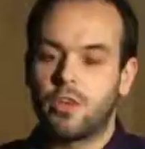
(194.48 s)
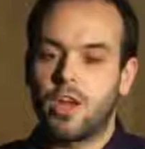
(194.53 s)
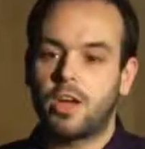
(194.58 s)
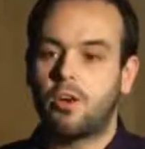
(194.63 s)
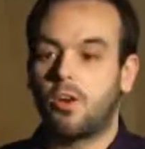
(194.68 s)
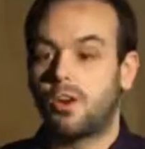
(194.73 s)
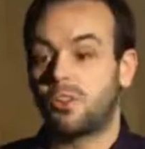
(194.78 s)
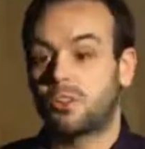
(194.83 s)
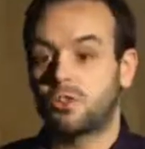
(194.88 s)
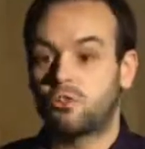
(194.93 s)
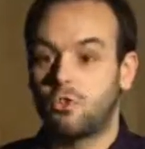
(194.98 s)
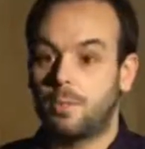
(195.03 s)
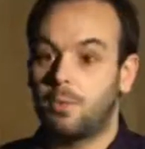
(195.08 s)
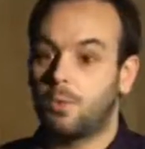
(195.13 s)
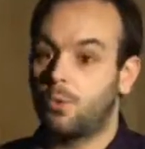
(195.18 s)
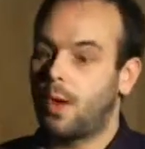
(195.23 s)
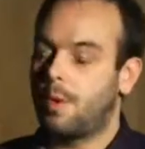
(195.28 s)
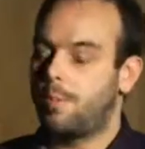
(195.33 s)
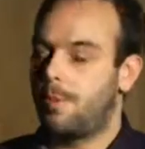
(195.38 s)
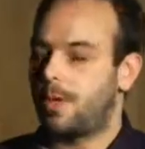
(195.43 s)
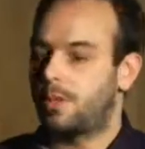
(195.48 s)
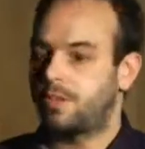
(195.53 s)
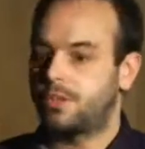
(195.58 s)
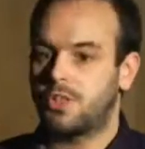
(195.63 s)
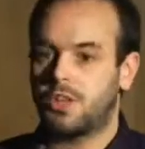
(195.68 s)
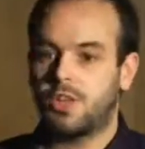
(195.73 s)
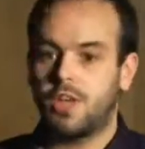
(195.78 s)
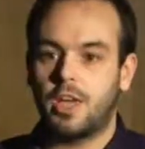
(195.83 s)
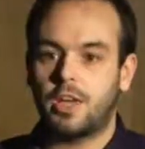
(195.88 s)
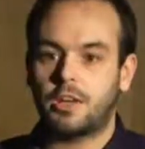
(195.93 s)
record, stripping away
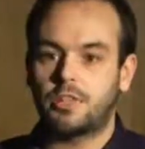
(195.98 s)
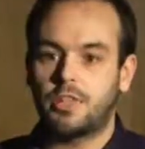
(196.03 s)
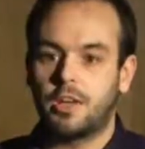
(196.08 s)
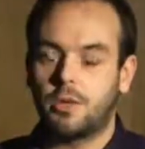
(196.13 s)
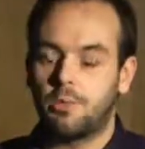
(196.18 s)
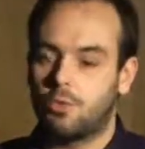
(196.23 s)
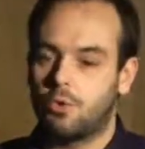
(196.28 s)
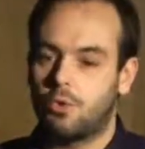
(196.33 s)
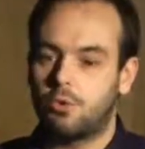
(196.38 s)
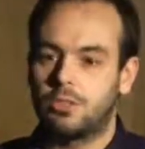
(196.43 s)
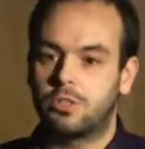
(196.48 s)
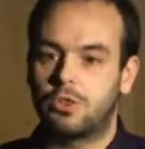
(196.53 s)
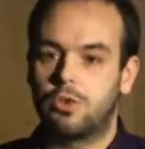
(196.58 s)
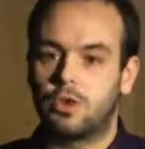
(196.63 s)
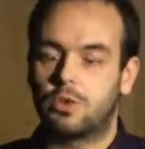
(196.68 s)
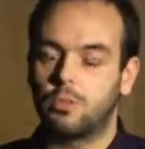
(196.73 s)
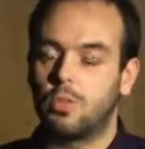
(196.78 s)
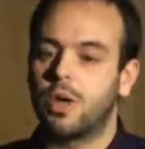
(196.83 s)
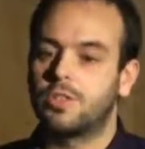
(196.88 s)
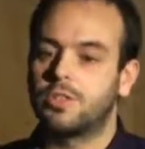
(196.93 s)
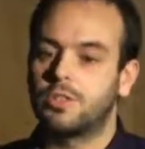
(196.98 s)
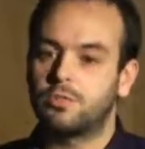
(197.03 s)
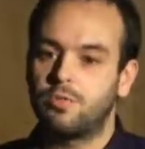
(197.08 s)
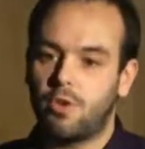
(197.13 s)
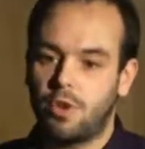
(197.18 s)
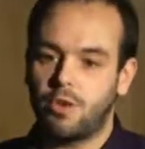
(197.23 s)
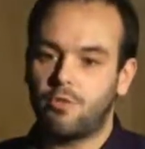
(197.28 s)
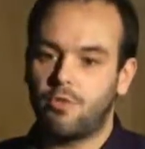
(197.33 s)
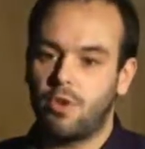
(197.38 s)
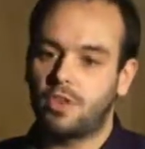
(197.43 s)
penalty kicks, goal-scoring wise, is
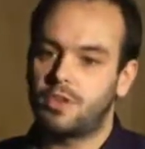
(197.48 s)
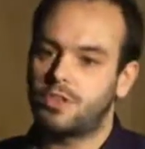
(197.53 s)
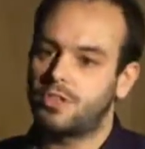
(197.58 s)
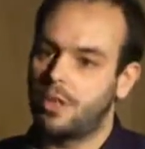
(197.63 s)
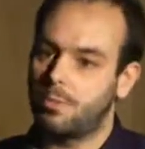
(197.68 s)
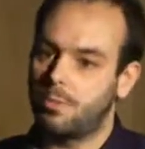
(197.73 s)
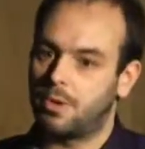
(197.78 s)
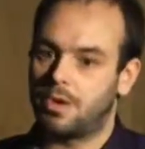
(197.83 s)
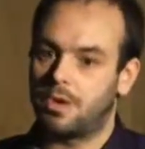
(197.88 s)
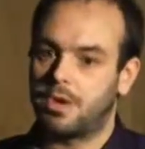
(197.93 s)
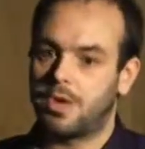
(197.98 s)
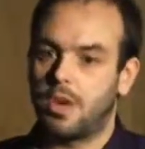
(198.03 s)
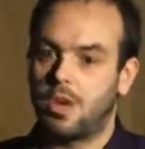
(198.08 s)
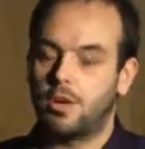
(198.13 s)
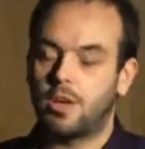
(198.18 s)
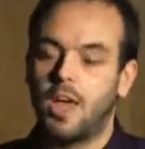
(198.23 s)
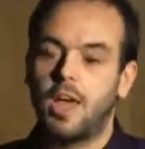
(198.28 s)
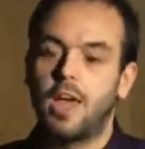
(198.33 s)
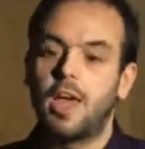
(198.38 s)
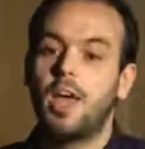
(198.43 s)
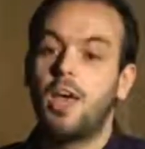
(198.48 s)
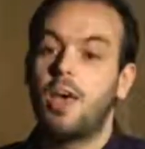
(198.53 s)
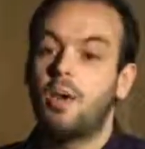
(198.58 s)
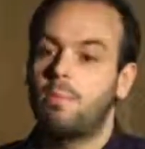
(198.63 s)
very, very similar, okay?